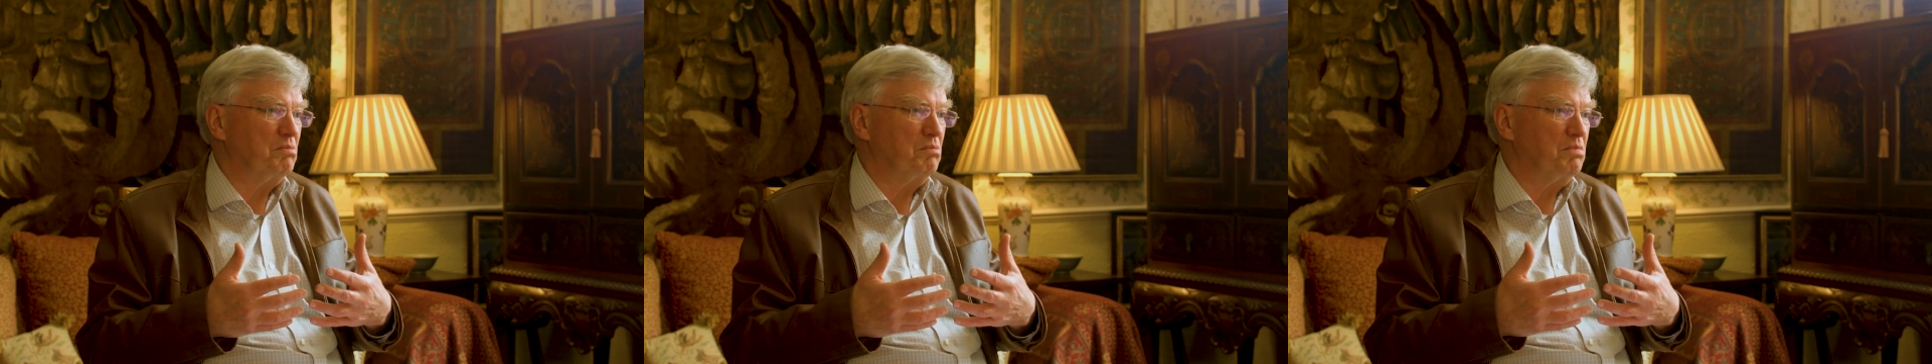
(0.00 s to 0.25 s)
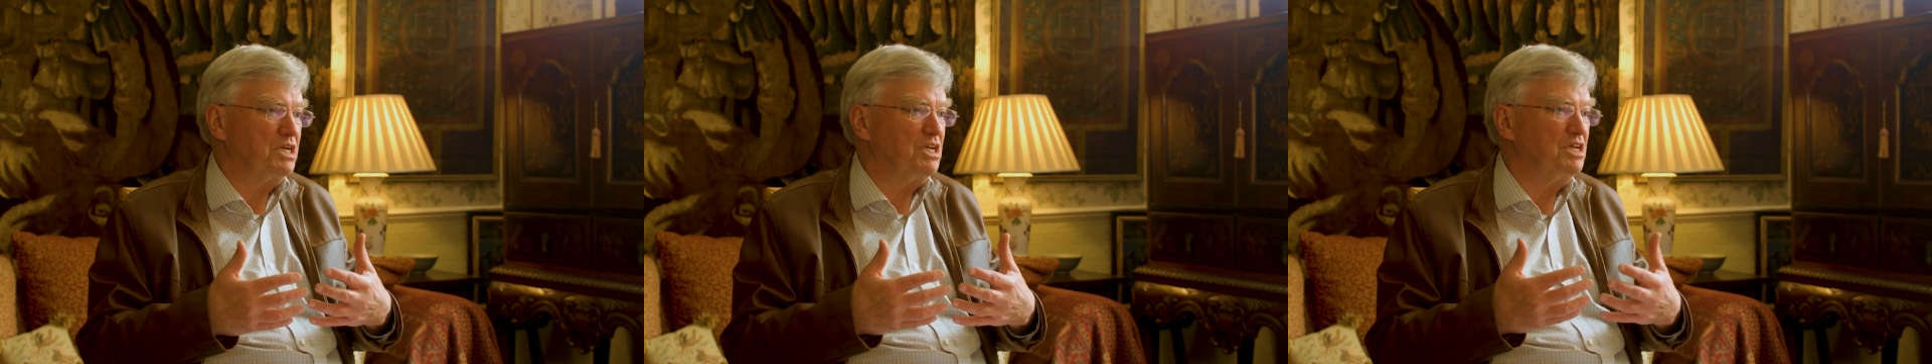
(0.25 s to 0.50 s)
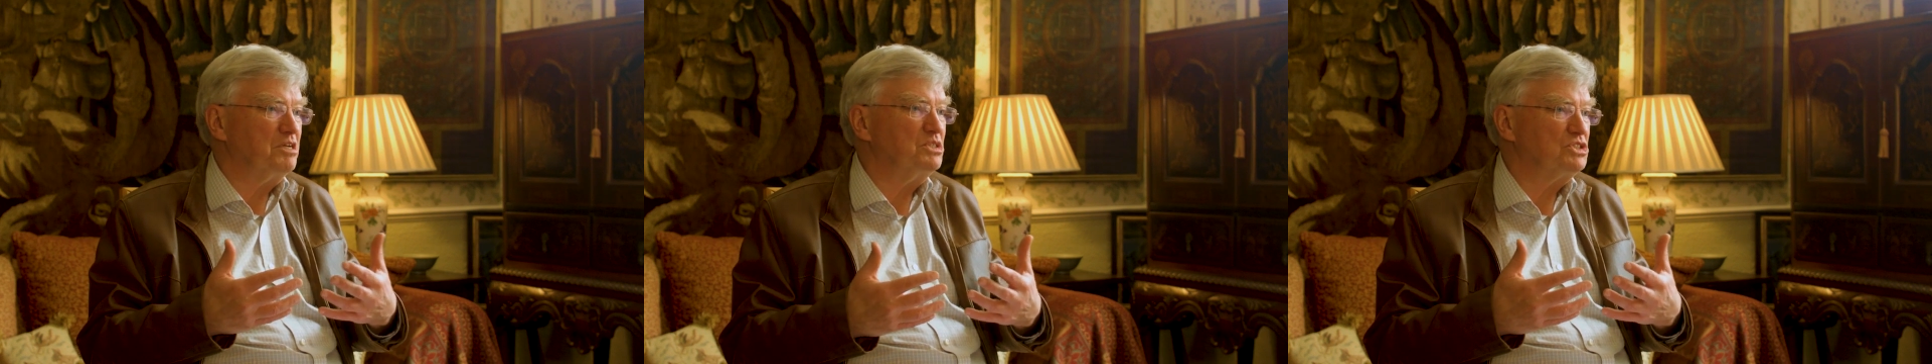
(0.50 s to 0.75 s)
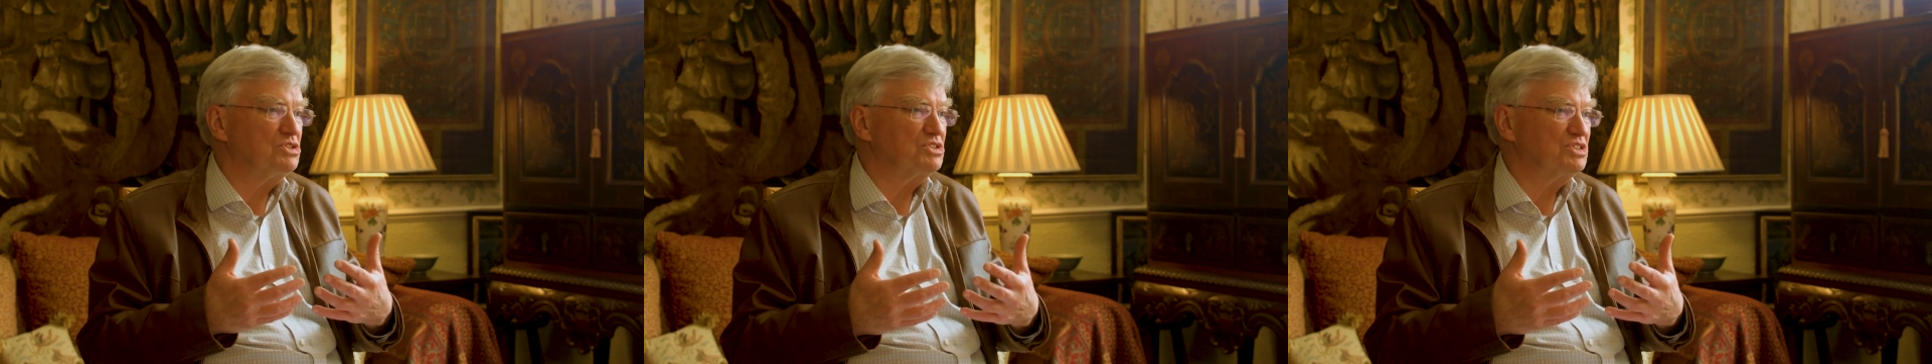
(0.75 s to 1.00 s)
making
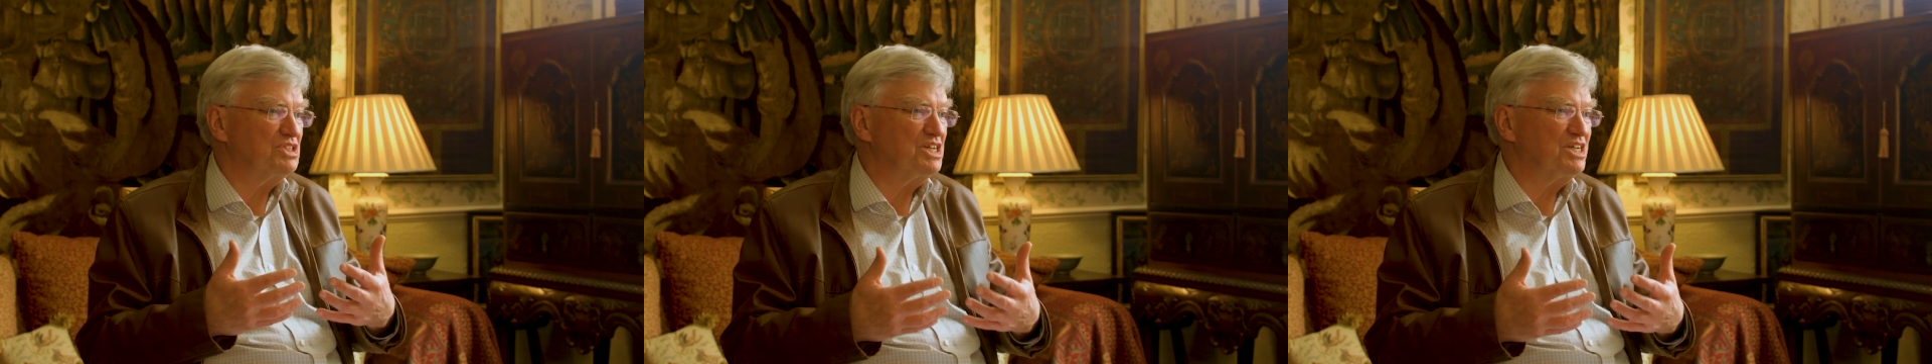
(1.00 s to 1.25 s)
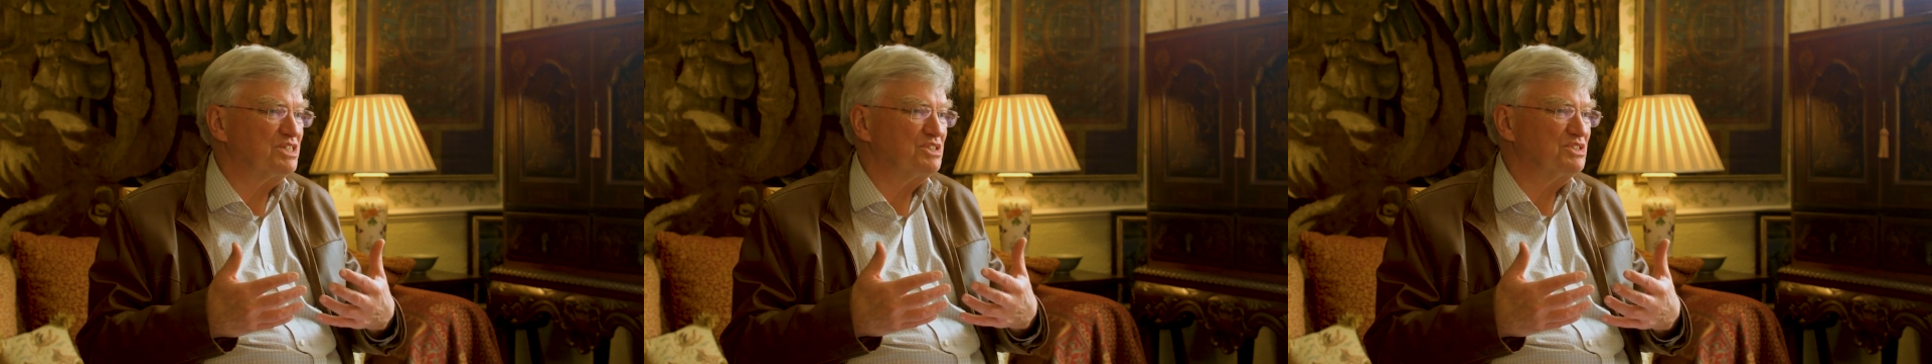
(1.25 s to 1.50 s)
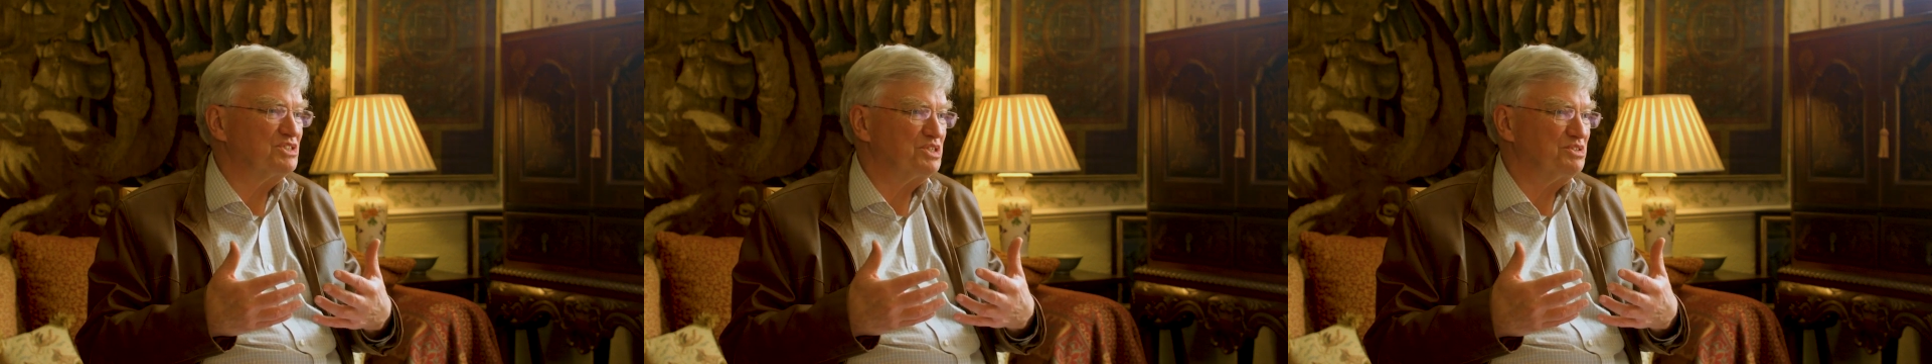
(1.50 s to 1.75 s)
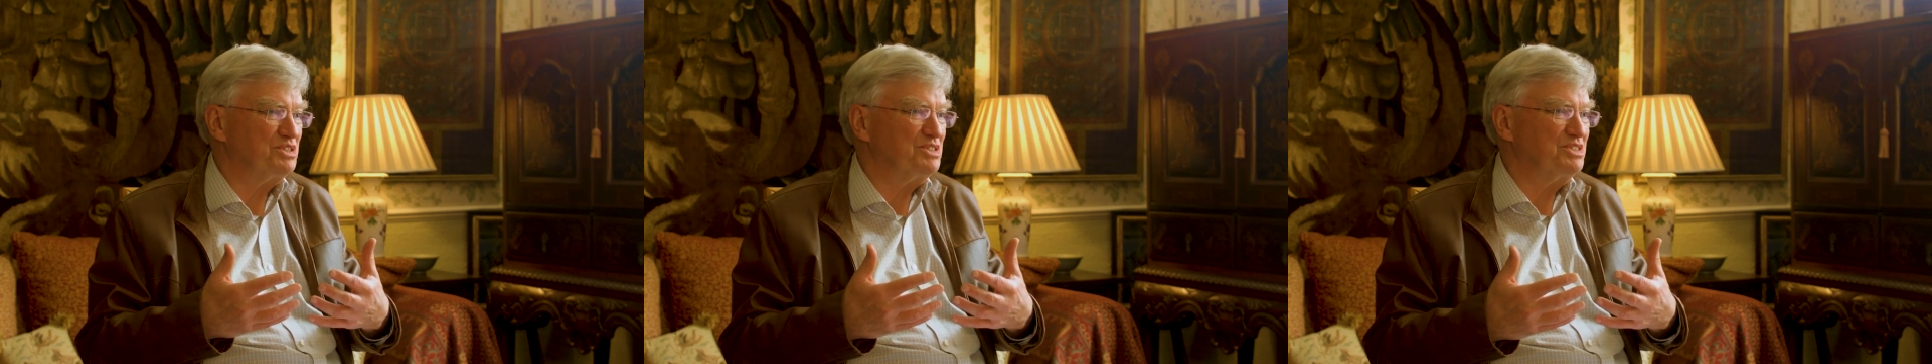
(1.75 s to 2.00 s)
images and art and so
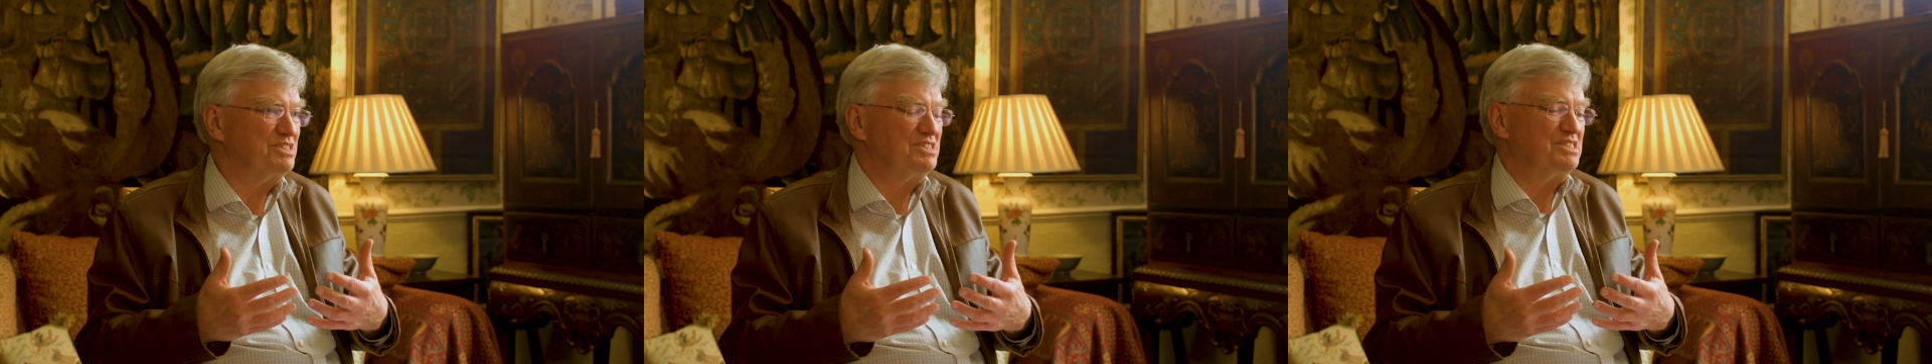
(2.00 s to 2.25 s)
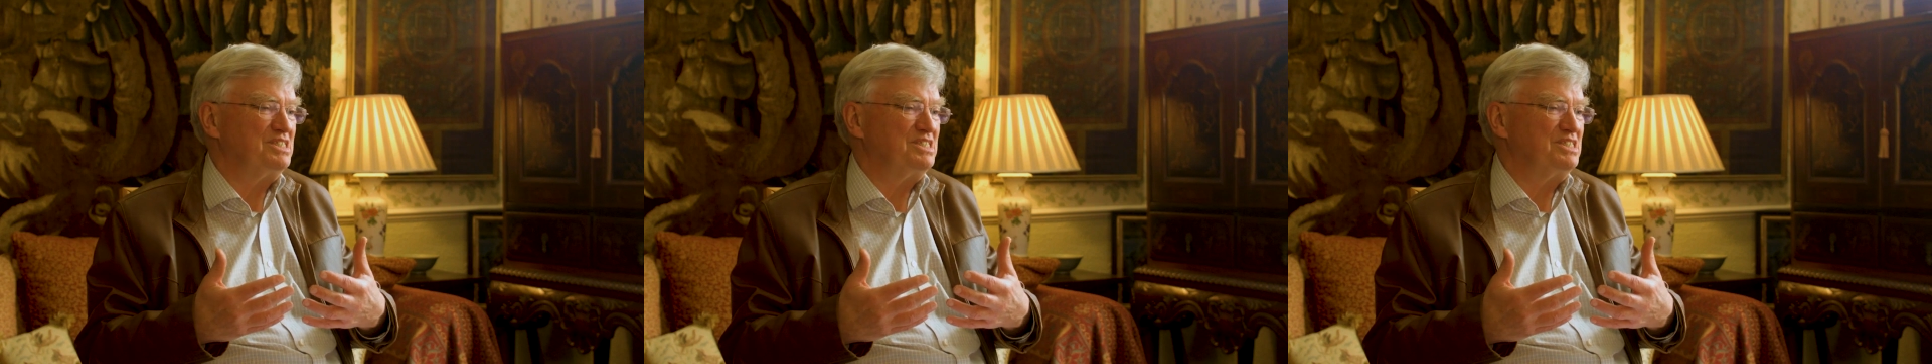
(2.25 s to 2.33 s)
on,